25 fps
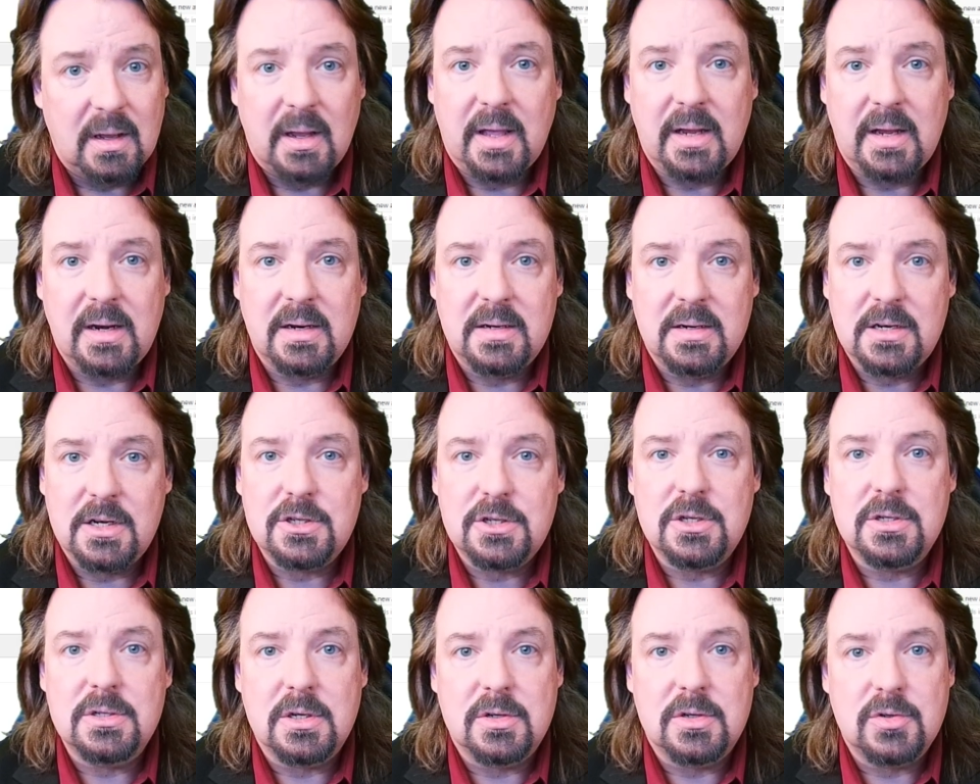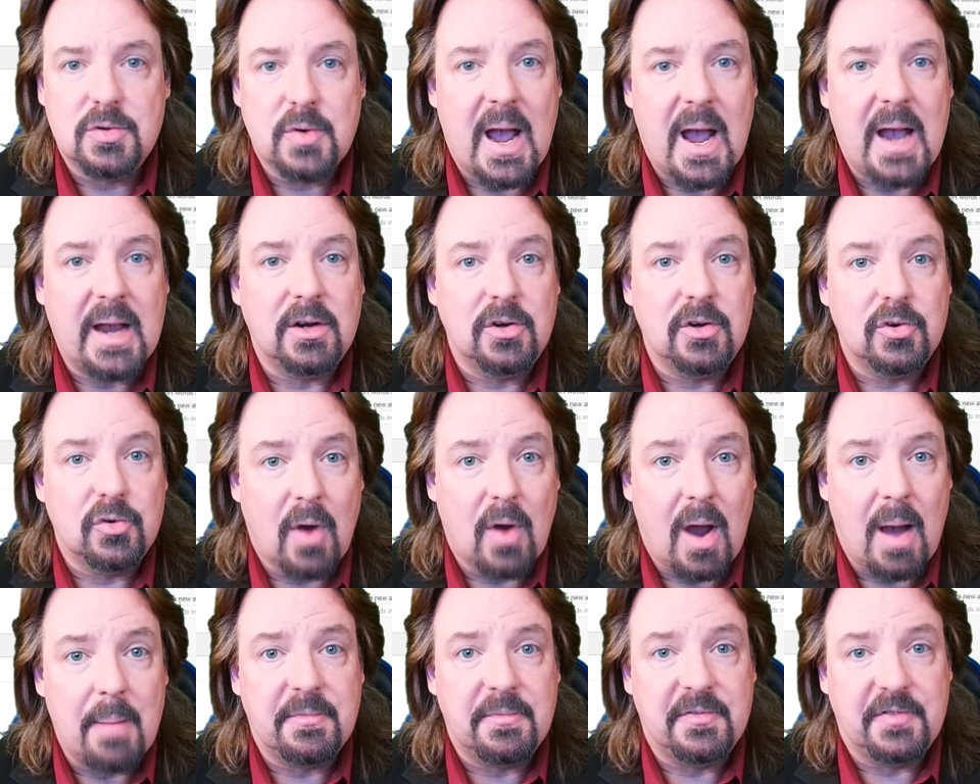In addition to
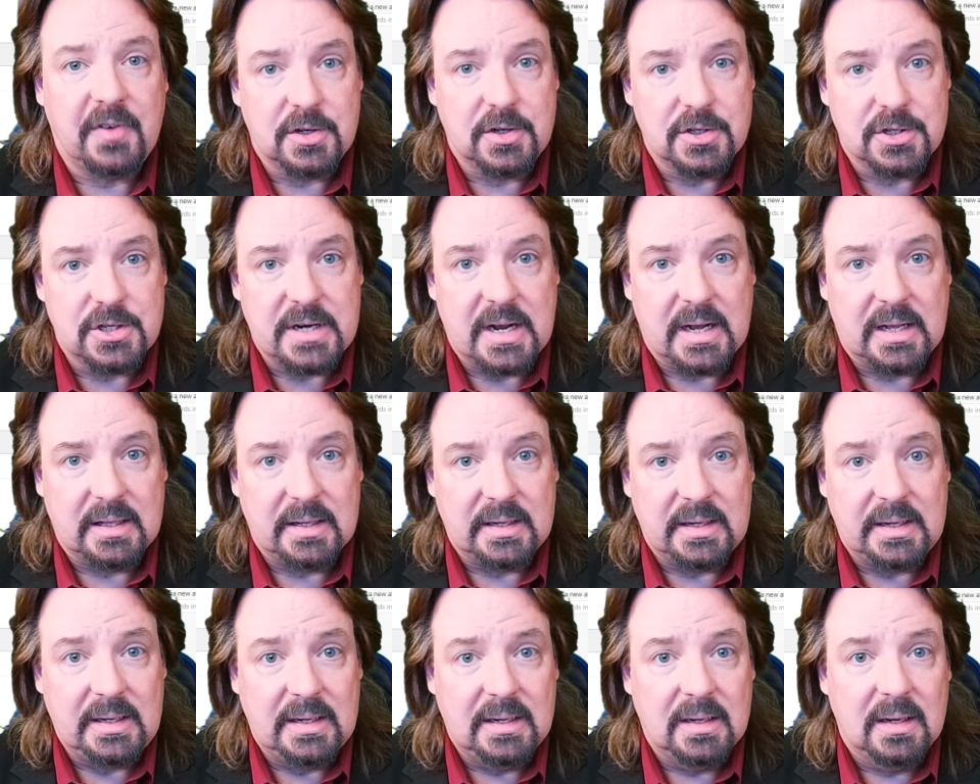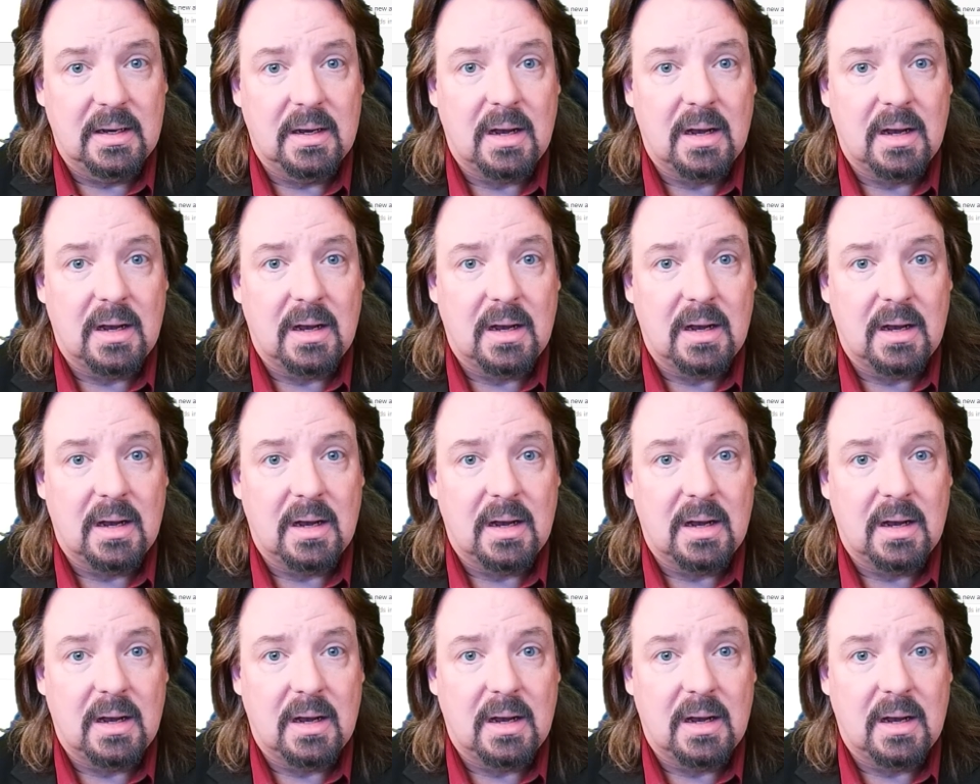drag-and-drop functionality,